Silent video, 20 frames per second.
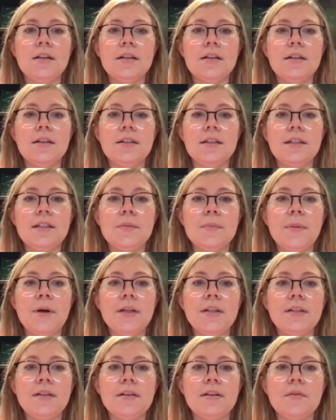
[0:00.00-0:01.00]
This
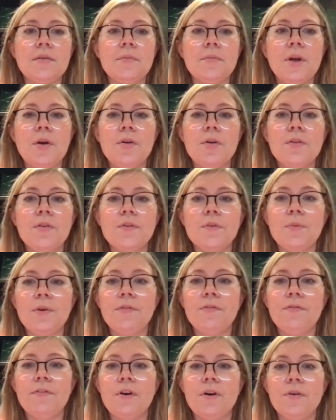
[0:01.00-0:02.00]
pattern may also be
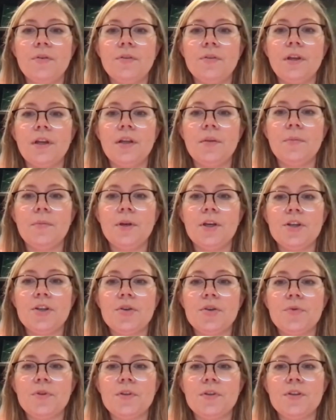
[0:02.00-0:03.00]
found in
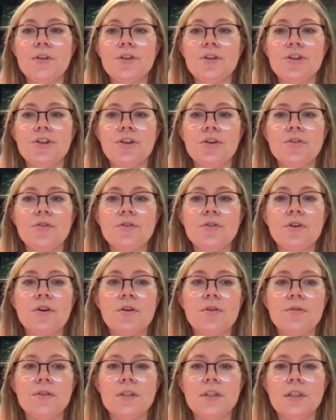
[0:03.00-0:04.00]
patients with
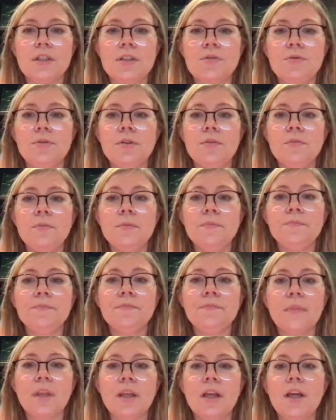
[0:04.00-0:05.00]
Shock-Strauss syndrome.
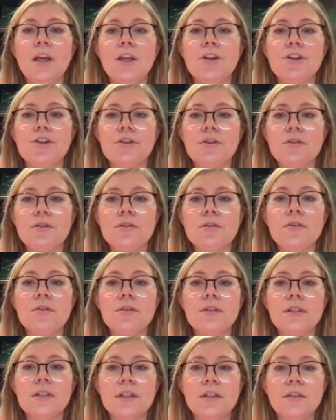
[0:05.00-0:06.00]
In
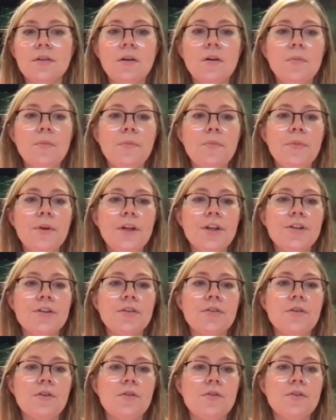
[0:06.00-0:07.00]
Shock-Strauss syndrome,
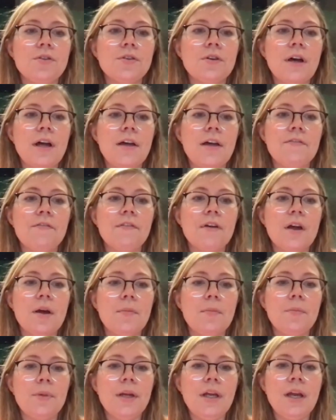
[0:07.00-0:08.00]
patients also have
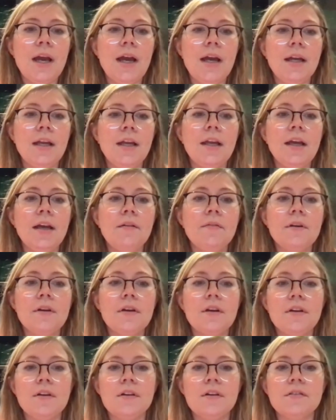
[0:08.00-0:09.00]
P ANCA
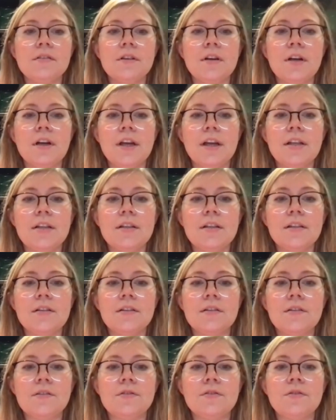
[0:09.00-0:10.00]

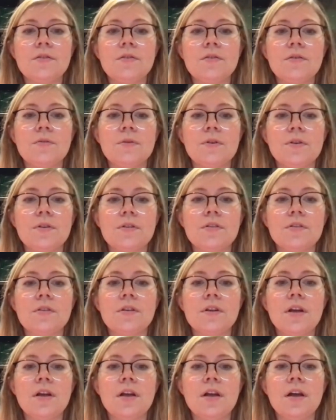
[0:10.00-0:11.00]
targeted towards
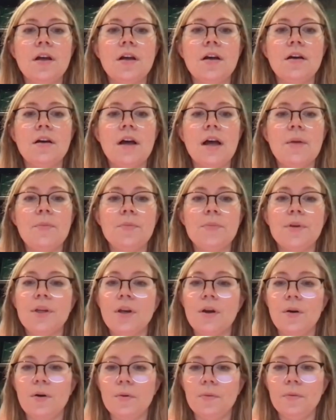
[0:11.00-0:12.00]

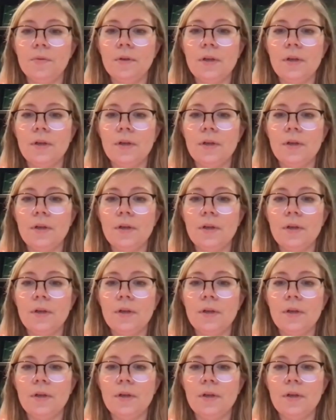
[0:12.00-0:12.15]
MPO.